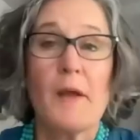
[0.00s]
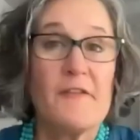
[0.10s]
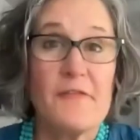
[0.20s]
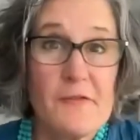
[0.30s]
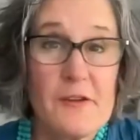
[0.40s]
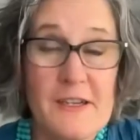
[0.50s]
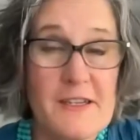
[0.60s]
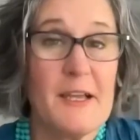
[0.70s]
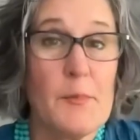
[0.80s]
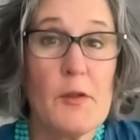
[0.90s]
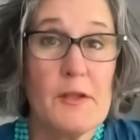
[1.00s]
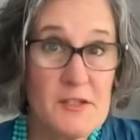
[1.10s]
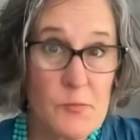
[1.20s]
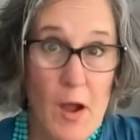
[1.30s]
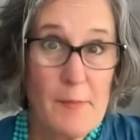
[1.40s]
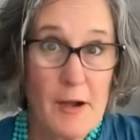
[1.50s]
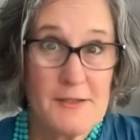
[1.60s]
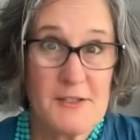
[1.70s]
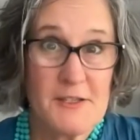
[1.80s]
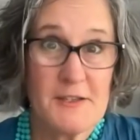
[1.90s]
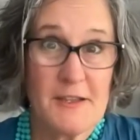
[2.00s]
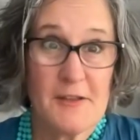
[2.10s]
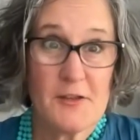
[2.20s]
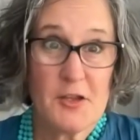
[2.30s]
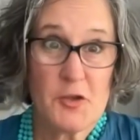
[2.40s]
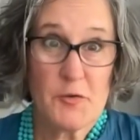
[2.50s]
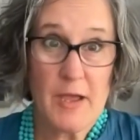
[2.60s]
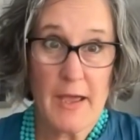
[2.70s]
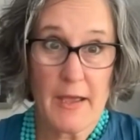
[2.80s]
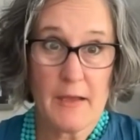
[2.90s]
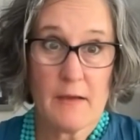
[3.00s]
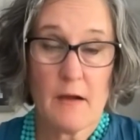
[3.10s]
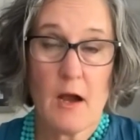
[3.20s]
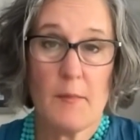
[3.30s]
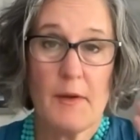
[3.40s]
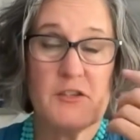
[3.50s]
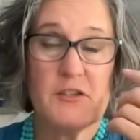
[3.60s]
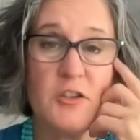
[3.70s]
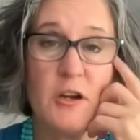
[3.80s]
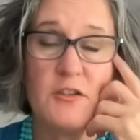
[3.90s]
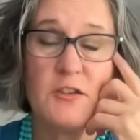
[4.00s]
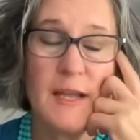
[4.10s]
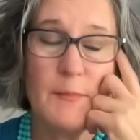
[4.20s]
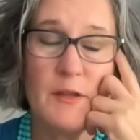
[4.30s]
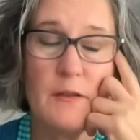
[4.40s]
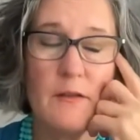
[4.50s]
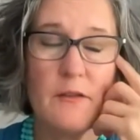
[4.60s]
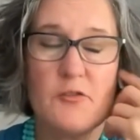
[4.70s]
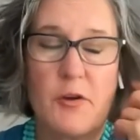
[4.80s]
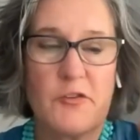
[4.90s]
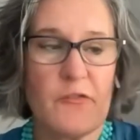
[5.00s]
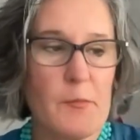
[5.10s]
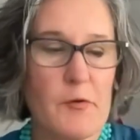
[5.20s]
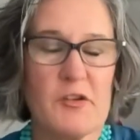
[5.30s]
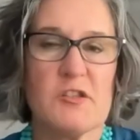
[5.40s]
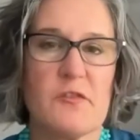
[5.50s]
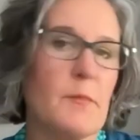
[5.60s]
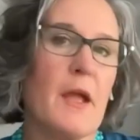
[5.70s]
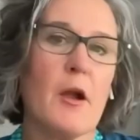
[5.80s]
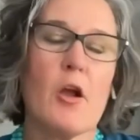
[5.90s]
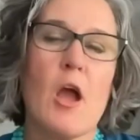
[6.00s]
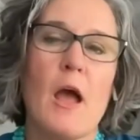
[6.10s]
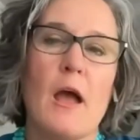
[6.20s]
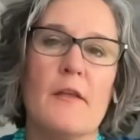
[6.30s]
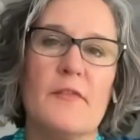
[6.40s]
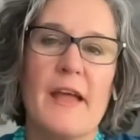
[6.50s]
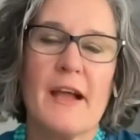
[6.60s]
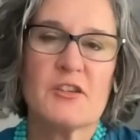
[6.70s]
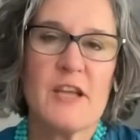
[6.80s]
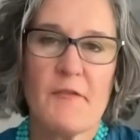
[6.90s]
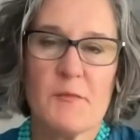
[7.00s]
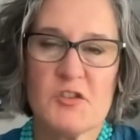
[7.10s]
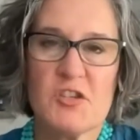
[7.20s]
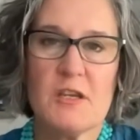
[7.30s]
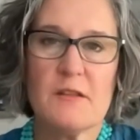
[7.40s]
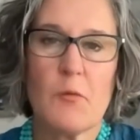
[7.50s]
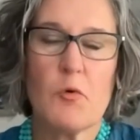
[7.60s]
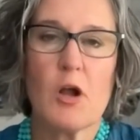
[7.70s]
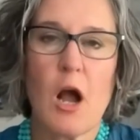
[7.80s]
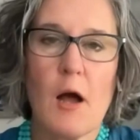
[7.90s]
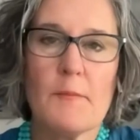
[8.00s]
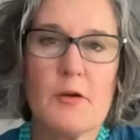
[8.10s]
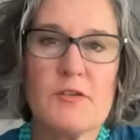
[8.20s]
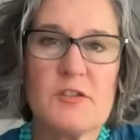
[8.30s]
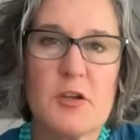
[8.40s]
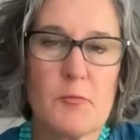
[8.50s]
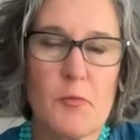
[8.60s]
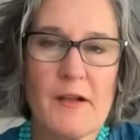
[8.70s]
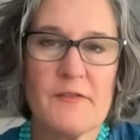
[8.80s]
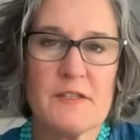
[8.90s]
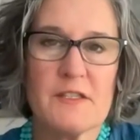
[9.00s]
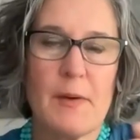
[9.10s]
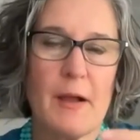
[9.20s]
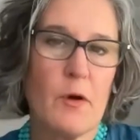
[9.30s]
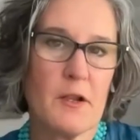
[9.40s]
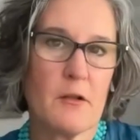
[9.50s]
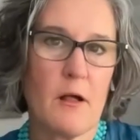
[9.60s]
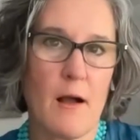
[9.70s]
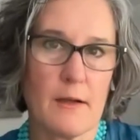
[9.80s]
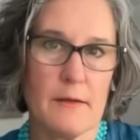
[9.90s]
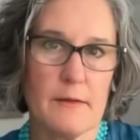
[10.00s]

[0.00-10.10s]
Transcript: favorite example is Wyboston in the UK. Um, I just talked to Simon, the director of operations from there. They actually have a machine that will compost their breakfast by one o'clock,